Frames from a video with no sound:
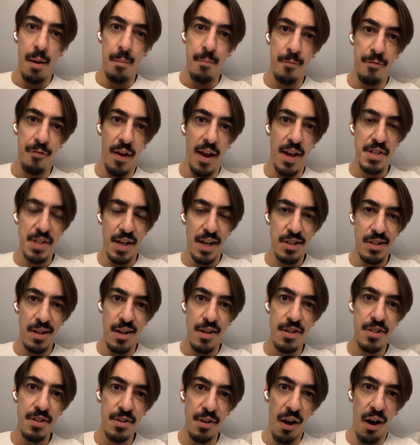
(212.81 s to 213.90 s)
phase actually
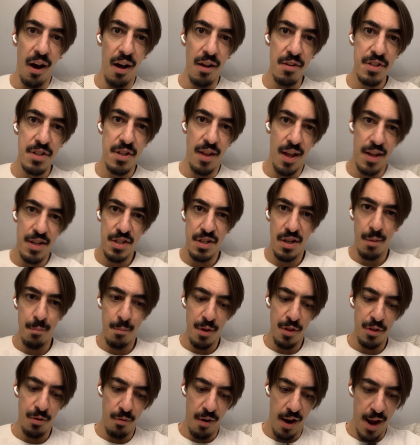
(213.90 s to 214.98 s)
starts. So that's number
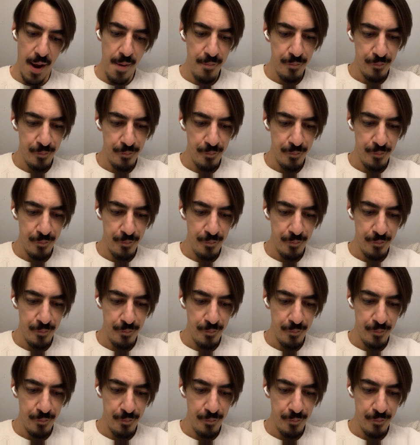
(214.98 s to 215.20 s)
three.